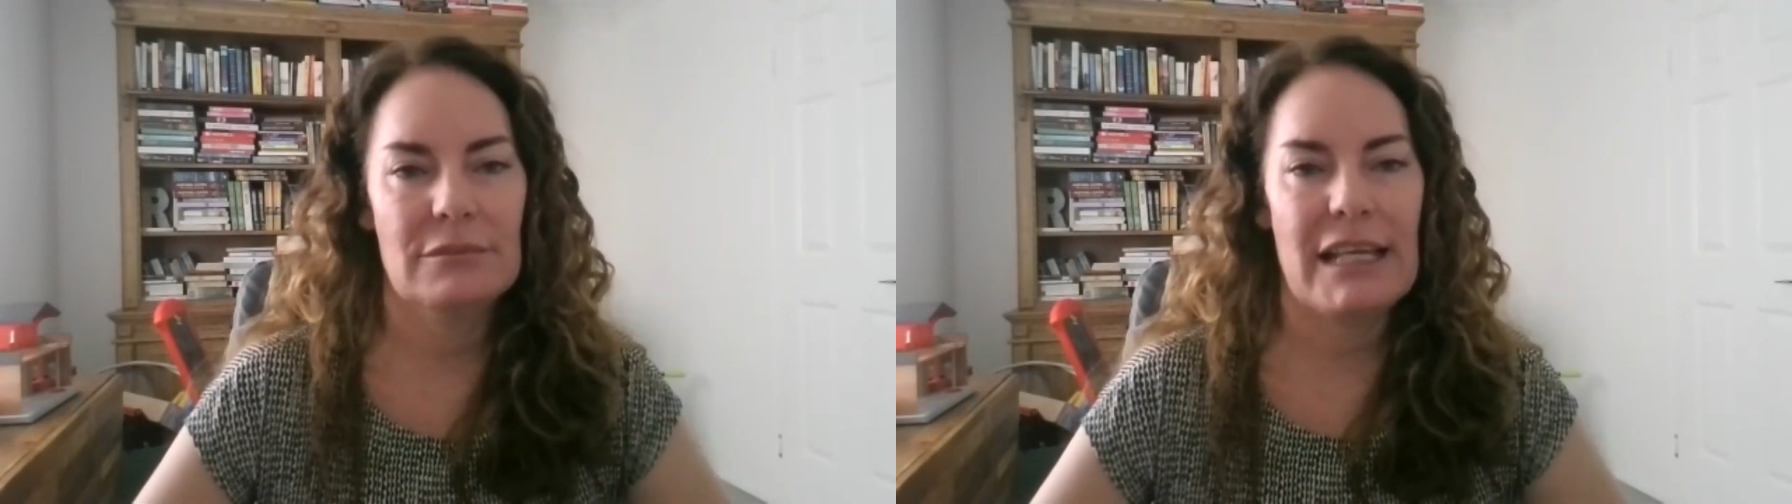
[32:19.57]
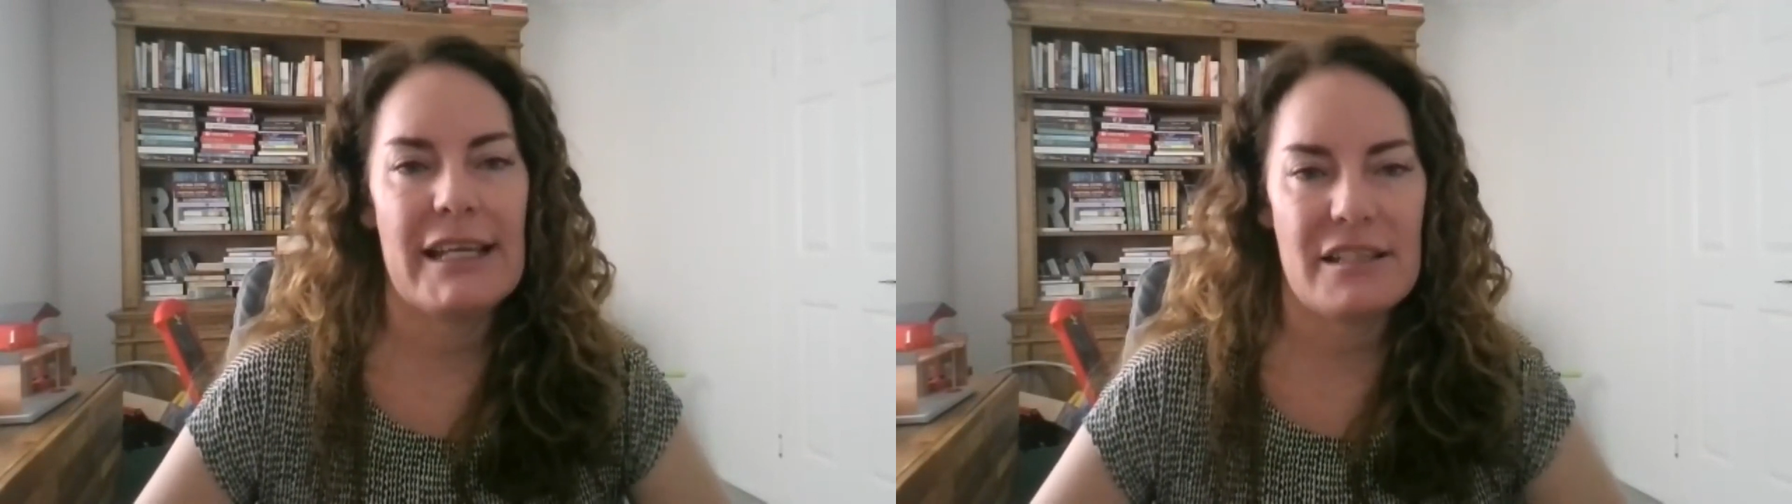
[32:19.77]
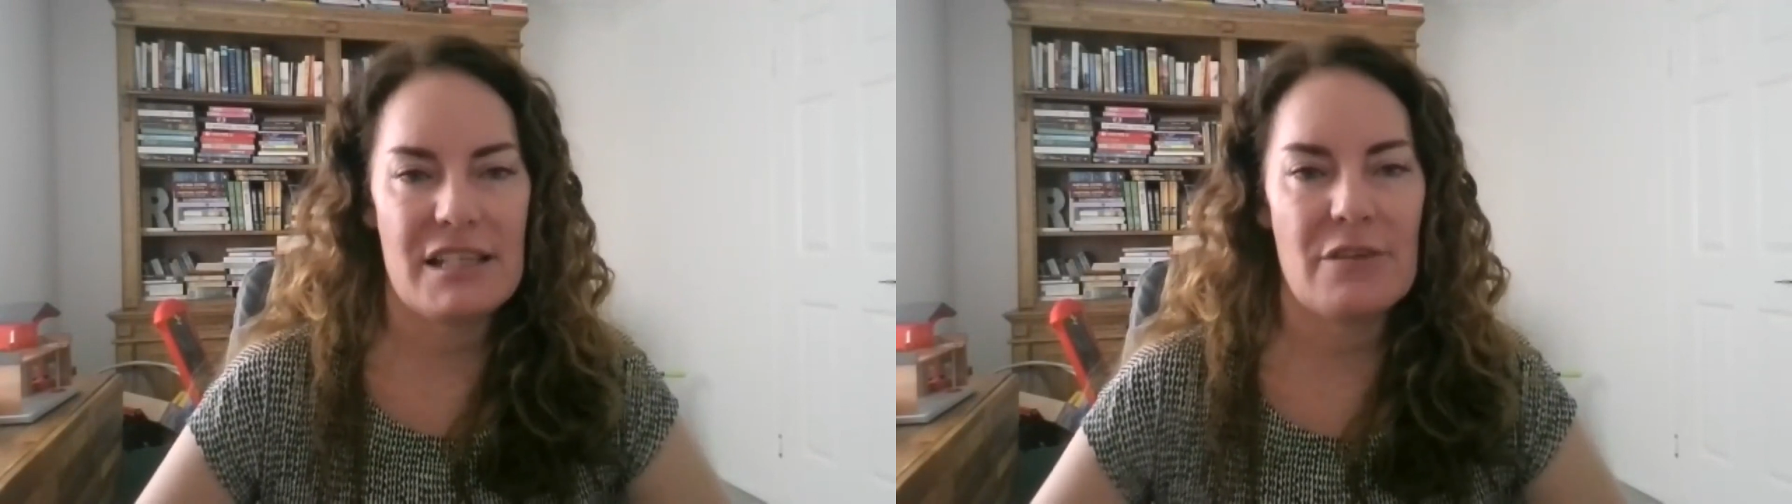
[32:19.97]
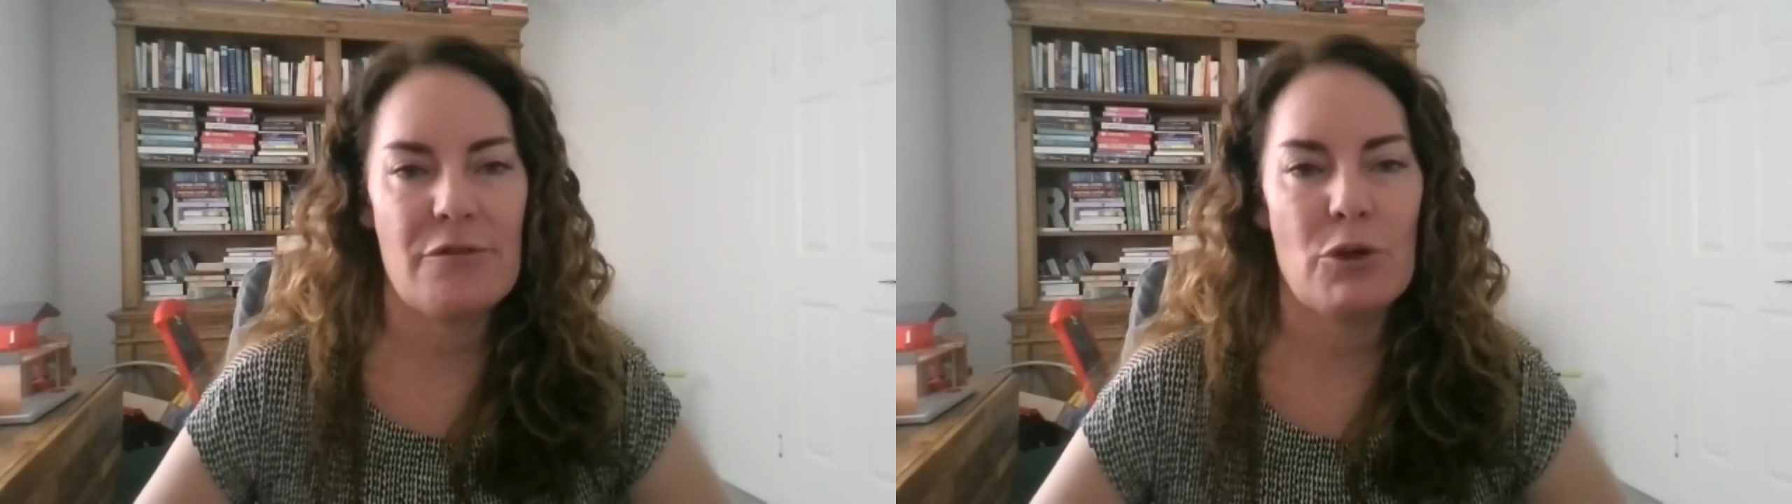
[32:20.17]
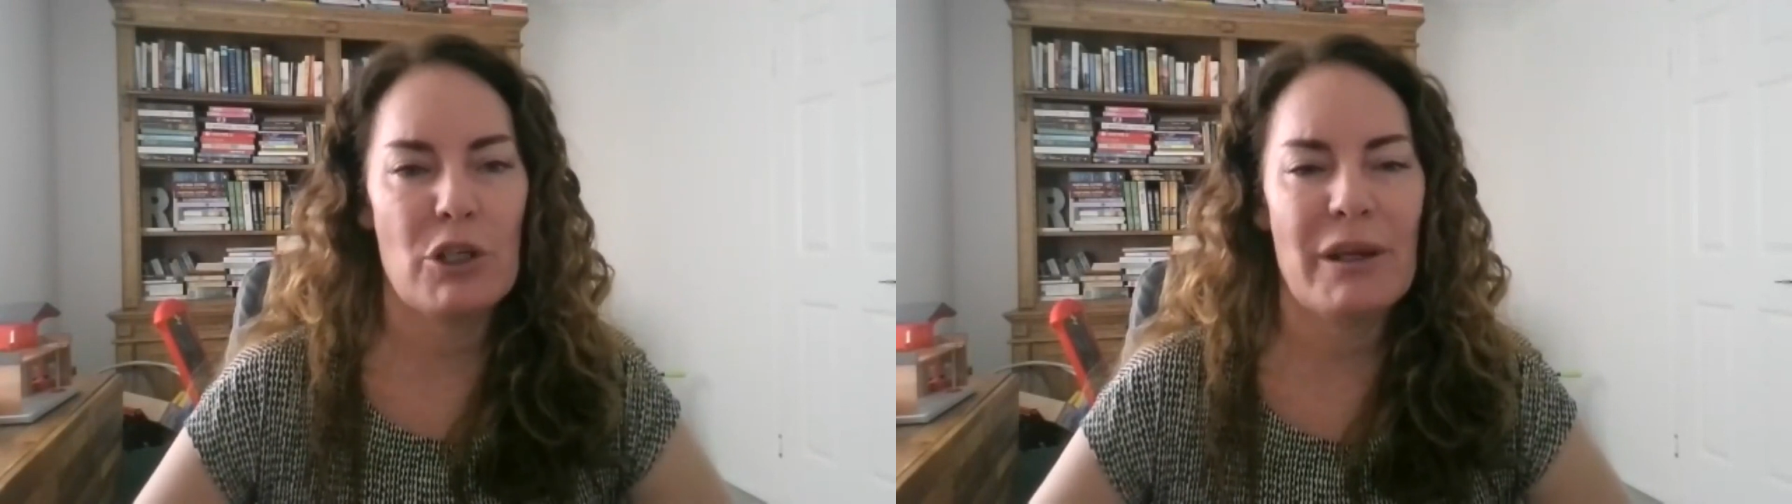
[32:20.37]
that editing
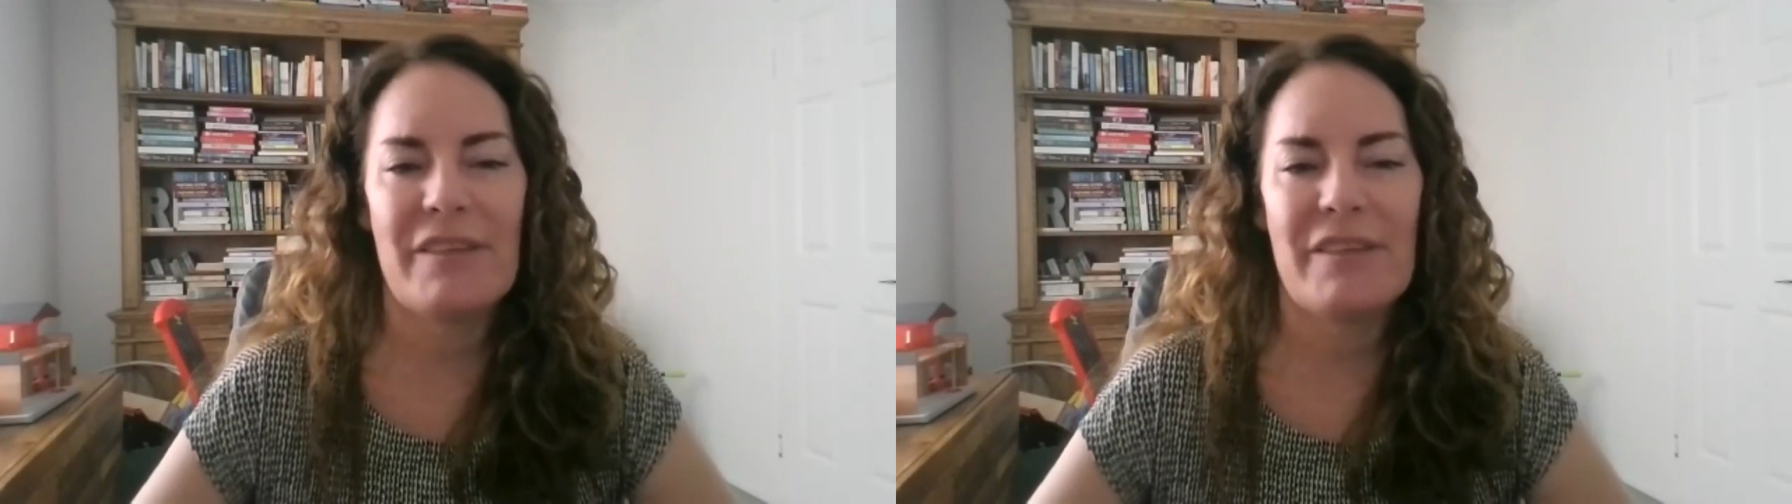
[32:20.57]
for you.